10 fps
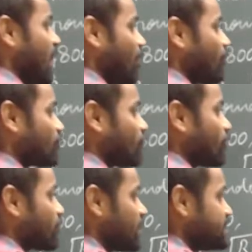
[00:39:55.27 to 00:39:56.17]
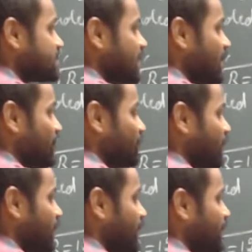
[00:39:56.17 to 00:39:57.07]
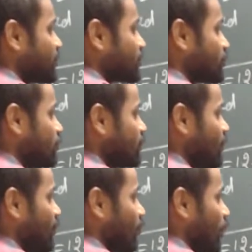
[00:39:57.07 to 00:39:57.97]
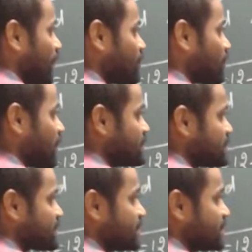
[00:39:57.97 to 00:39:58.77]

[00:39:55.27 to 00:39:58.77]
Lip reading: Amount formula is P into 1 plus